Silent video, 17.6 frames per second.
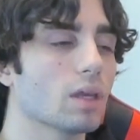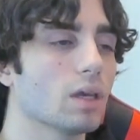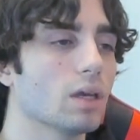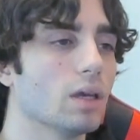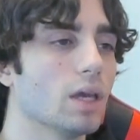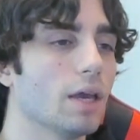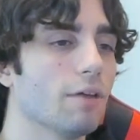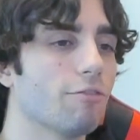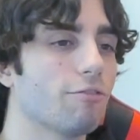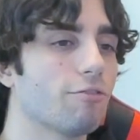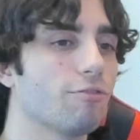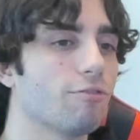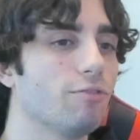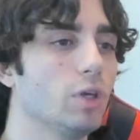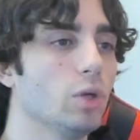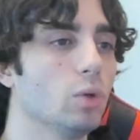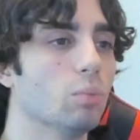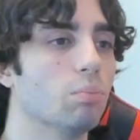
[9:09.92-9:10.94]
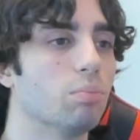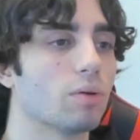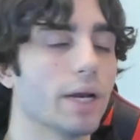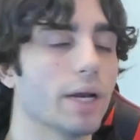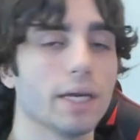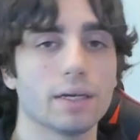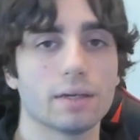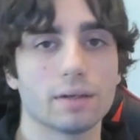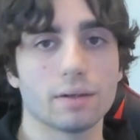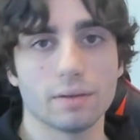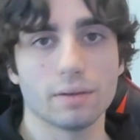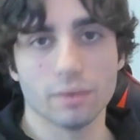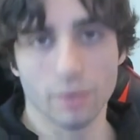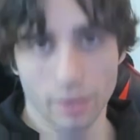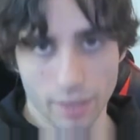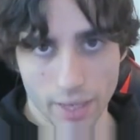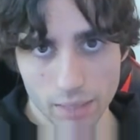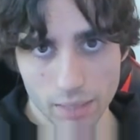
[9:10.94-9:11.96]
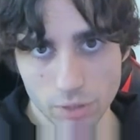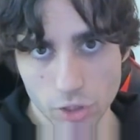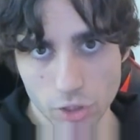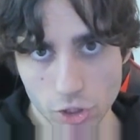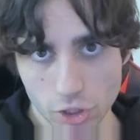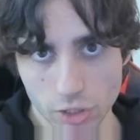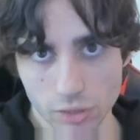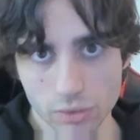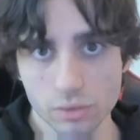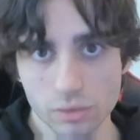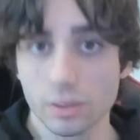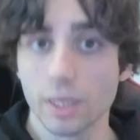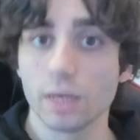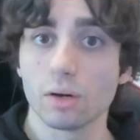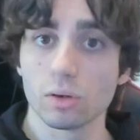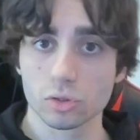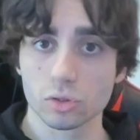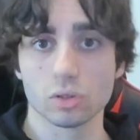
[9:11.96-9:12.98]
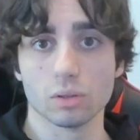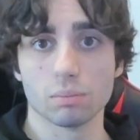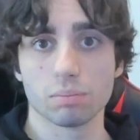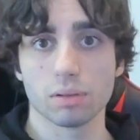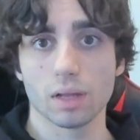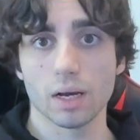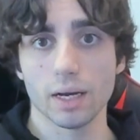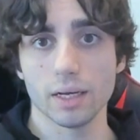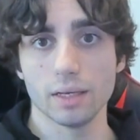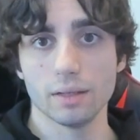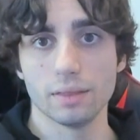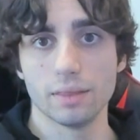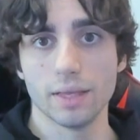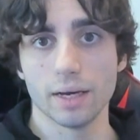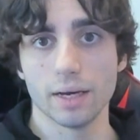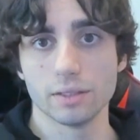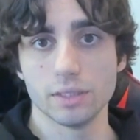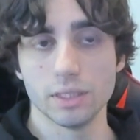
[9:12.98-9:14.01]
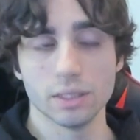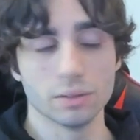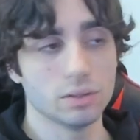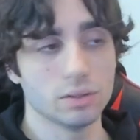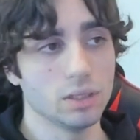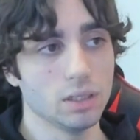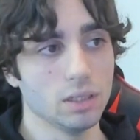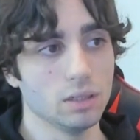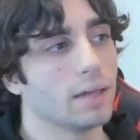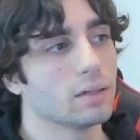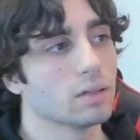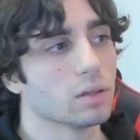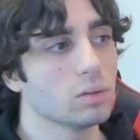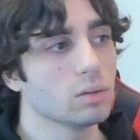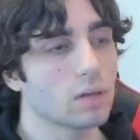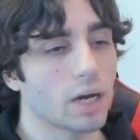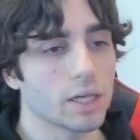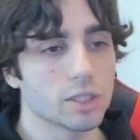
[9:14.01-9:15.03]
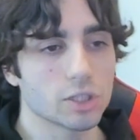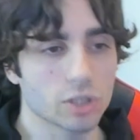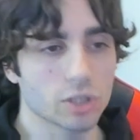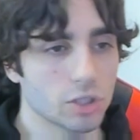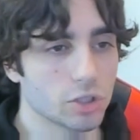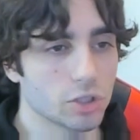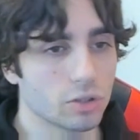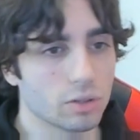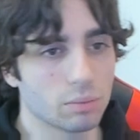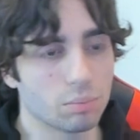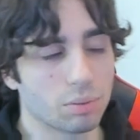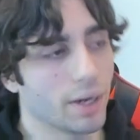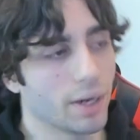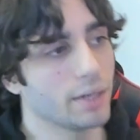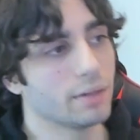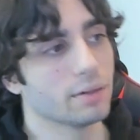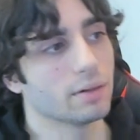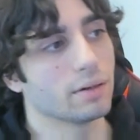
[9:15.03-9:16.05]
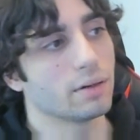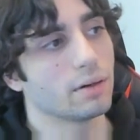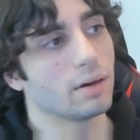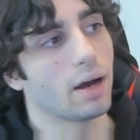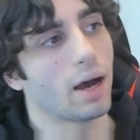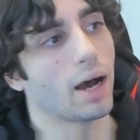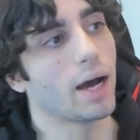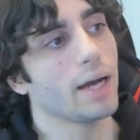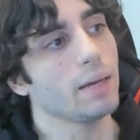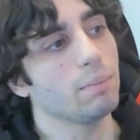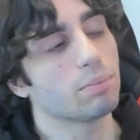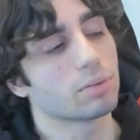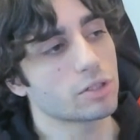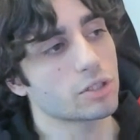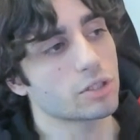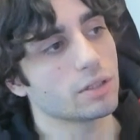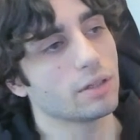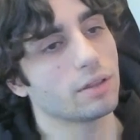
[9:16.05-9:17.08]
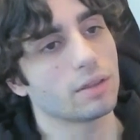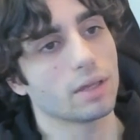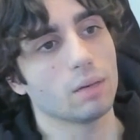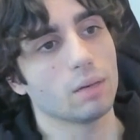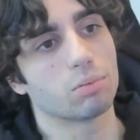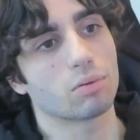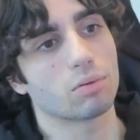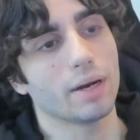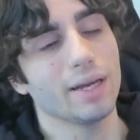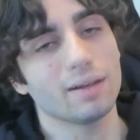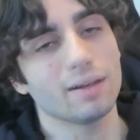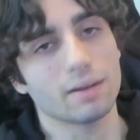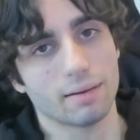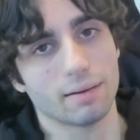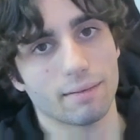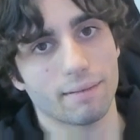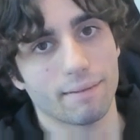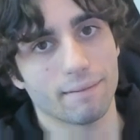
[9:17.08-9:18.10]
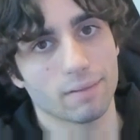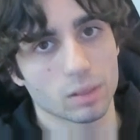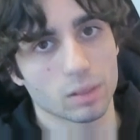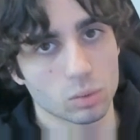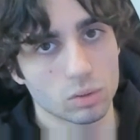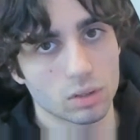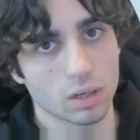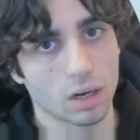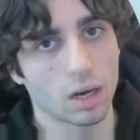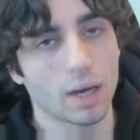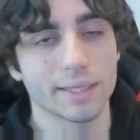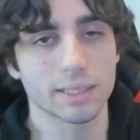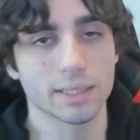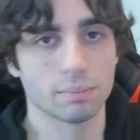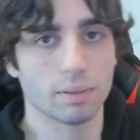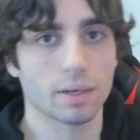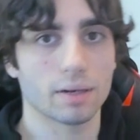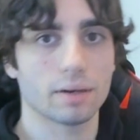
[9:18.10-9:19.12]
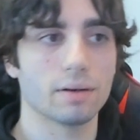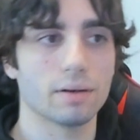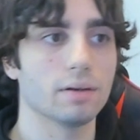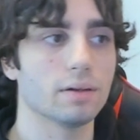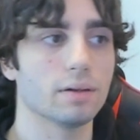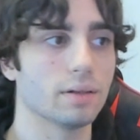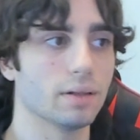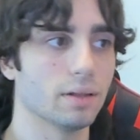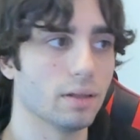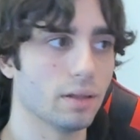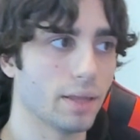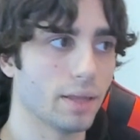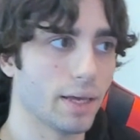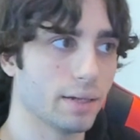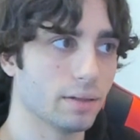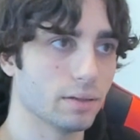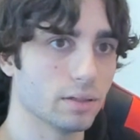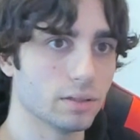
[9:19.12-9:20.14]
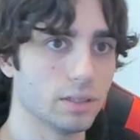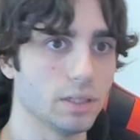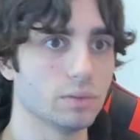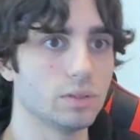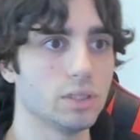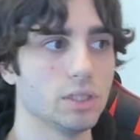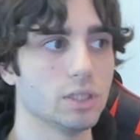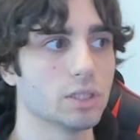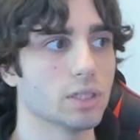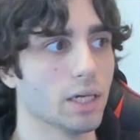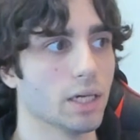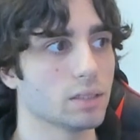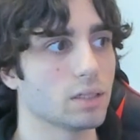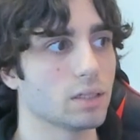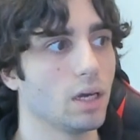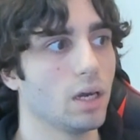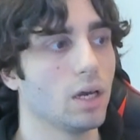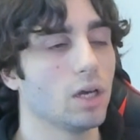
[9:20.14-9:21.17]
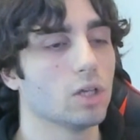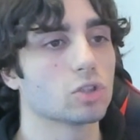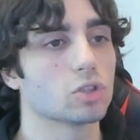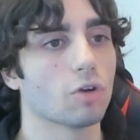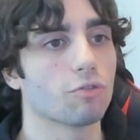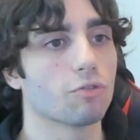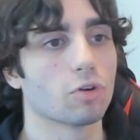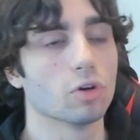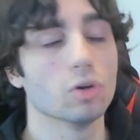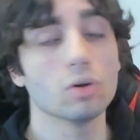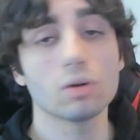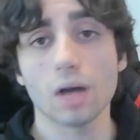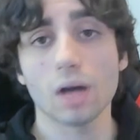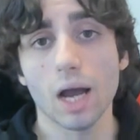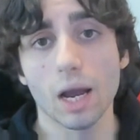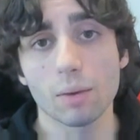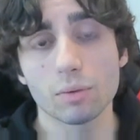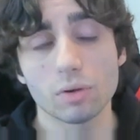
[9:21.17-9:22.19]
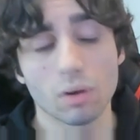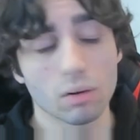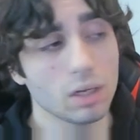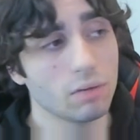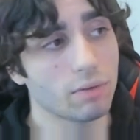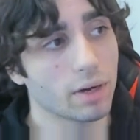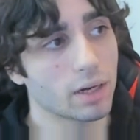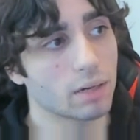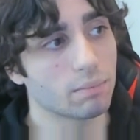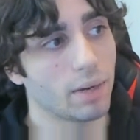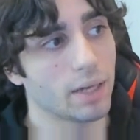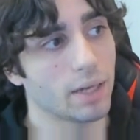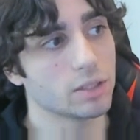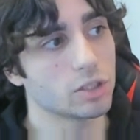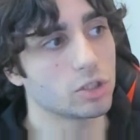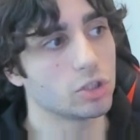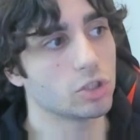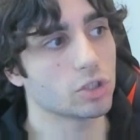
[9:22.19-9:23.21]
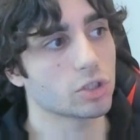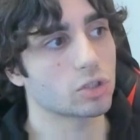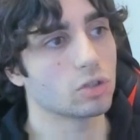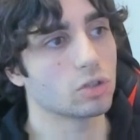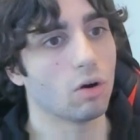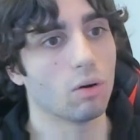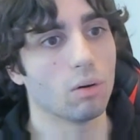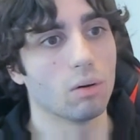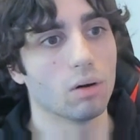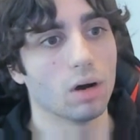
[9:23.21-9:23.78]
if you break an enemy shield, they also apply their DOT. Luca is such a good breaker. I personally think break Luca is better than the DOT set. So for Luca, I would only recommend just go